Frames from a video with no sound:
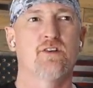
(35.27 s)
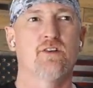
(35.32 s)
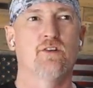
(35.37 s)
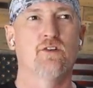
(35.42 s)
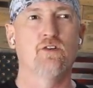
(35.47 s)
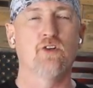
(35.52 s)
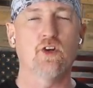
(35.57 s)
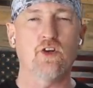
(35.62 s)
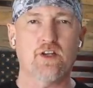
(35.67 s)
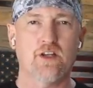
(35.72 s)

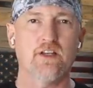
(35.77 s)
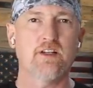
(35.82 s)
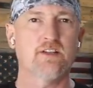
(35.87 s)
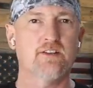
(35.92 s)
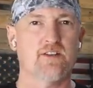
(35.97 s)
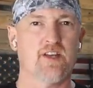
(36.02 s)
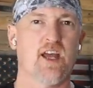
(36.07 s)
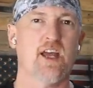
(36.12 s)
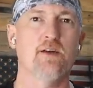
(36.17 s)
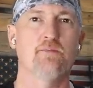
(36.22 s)

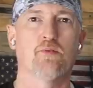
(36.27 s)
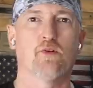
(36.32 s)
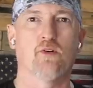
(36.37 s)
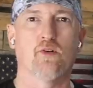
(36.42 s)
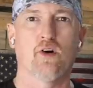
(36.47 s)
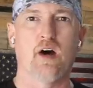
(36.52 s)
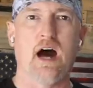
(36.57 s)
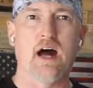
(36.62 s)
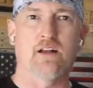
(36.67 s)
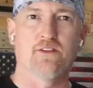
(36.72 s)
looking
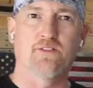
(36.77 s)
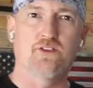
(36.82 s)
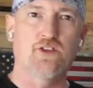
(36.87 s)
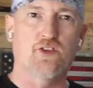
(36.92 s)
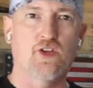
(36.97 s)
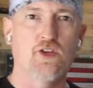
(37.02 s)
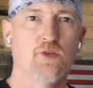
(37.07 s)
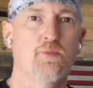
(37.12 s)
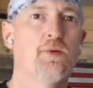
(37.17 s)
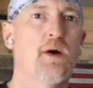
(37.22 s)
table out of
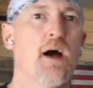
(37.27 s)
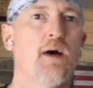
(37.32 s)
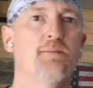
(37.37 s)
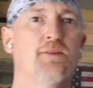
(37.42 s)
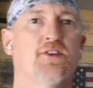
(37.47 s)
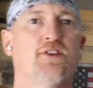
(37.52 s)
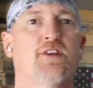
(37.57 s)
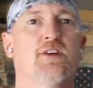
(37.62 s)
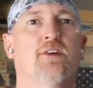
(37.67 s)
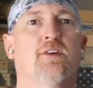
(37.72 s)
two by
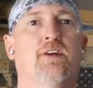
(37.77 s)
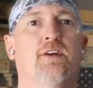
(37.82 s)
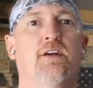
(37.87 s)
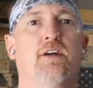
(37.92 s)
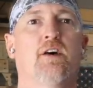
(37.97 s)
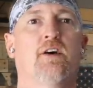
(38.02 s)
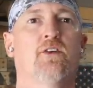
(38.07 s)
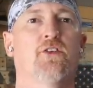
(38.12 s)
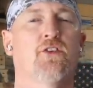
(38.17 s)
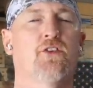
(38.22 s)
material.